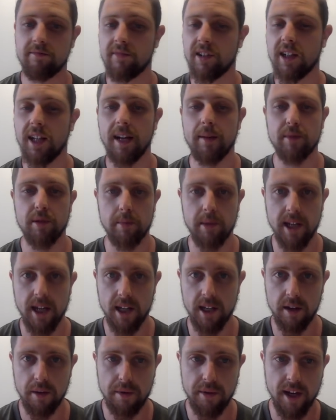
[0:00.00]
claim to be
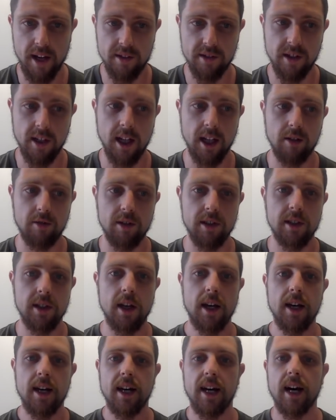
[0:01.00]
eating 1,000 calories,
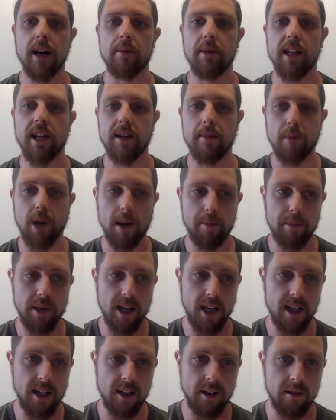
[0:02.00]
but they might be
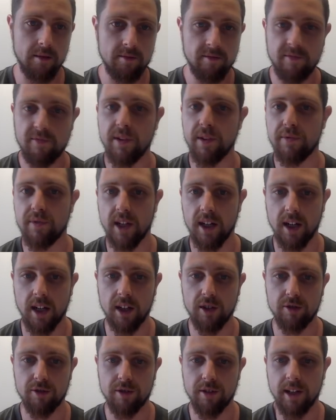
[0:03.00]
eating
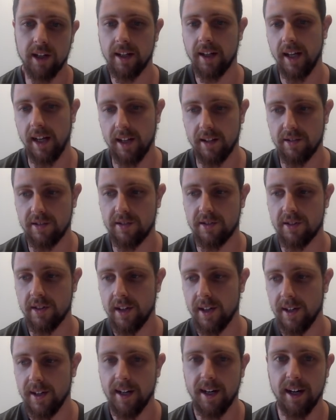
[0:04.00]
1,500, and hence
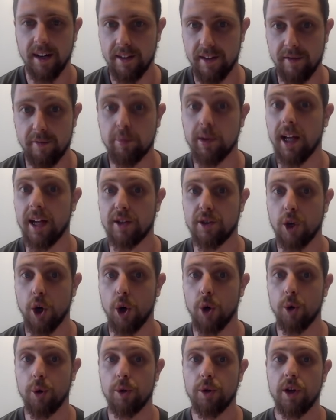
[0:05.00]
they've
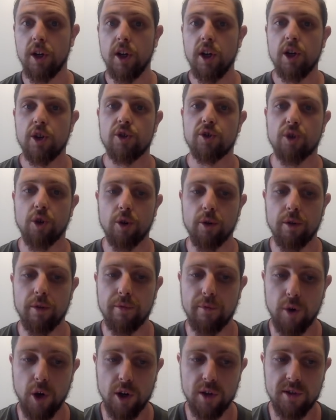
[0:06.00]
plateaued. So the
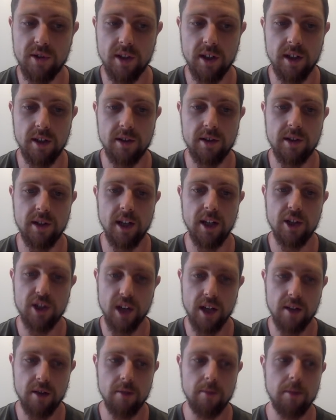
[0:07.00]
first thing is to
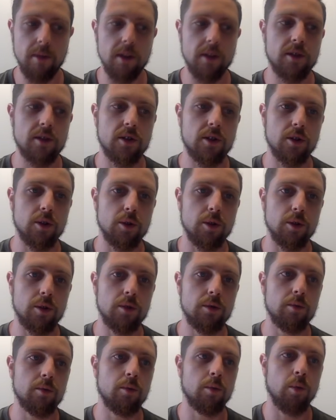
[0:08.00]
educate them as to
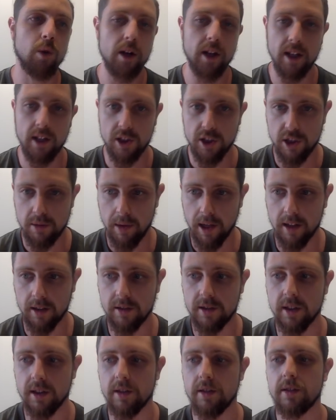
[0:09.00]
what energy
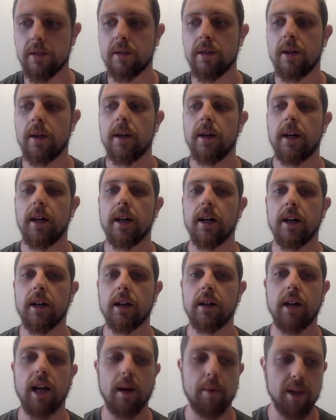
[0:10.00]
balance is,
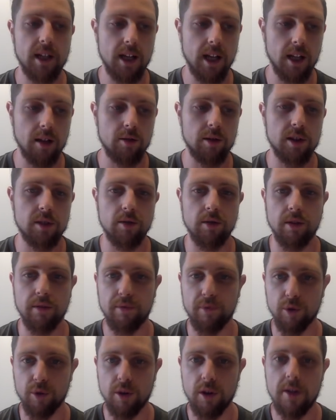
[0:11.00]
how many calories are in the
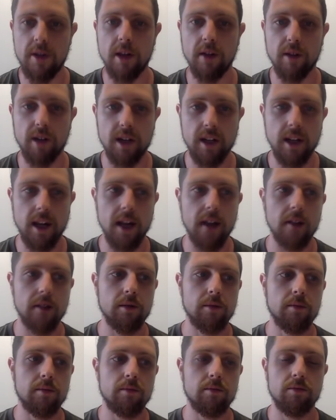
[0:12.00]
food that they're eating, how
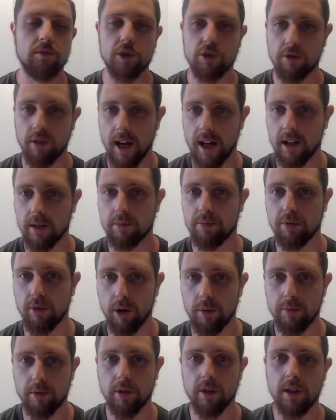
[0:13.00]
to track
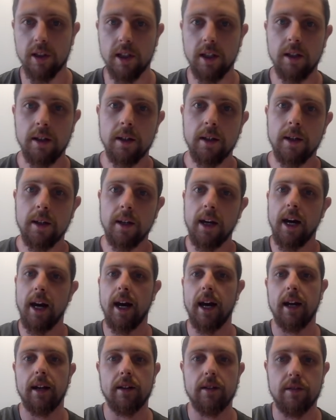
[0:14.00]
appropriately,
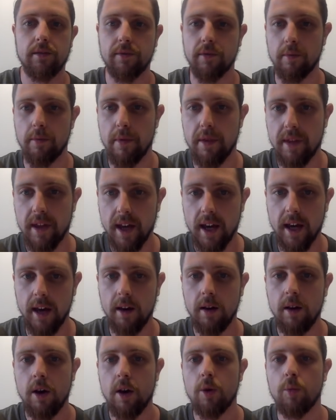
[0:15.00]
and from
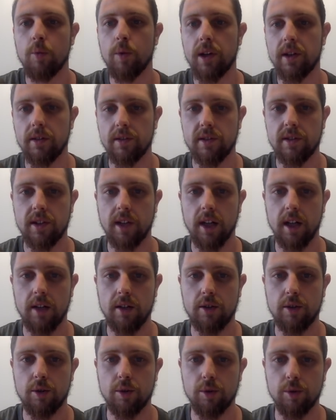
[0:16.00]
there we can start
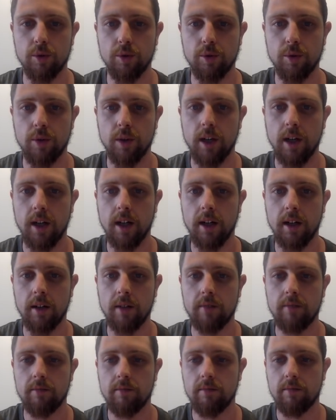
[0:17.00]
to
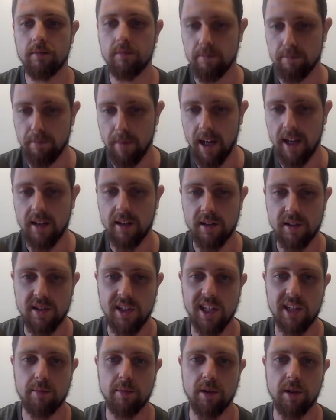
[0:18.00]
make an
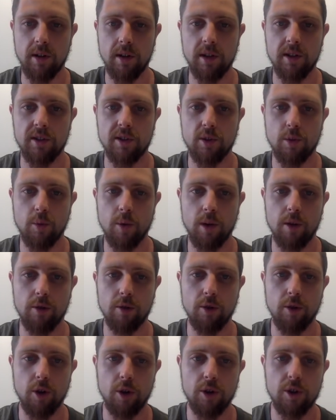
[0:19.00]
assessment as to whether or
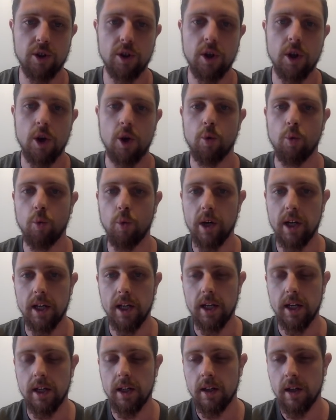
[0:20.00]
not
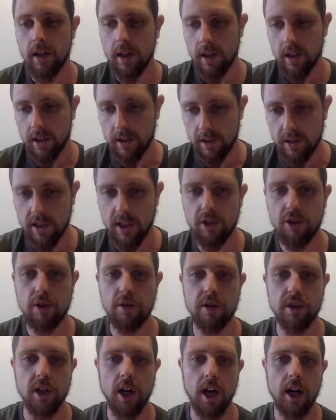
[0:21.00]
we continue
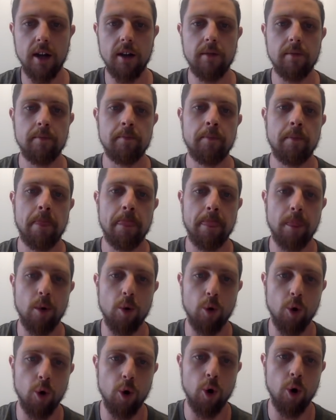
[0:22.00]
the diet
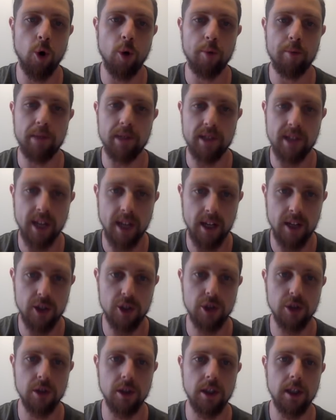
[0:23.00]
or
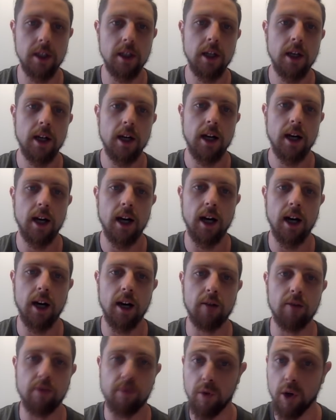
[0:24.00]
potentially
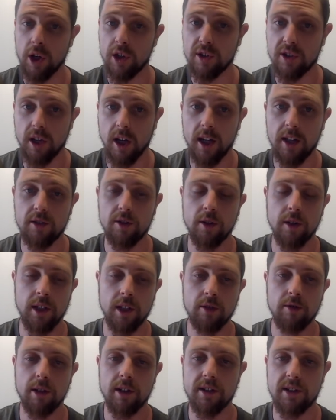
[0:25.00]
reverse diet, so
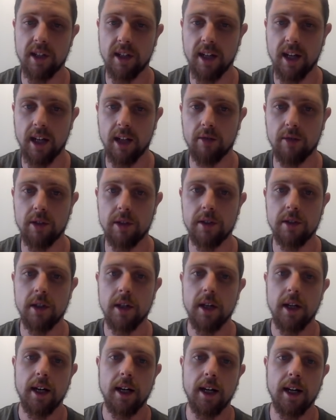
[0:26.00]
increase their calories
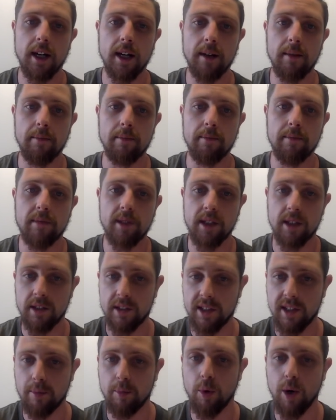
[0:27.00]
in a
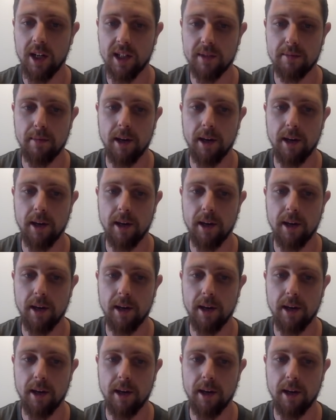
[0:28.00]
stepwise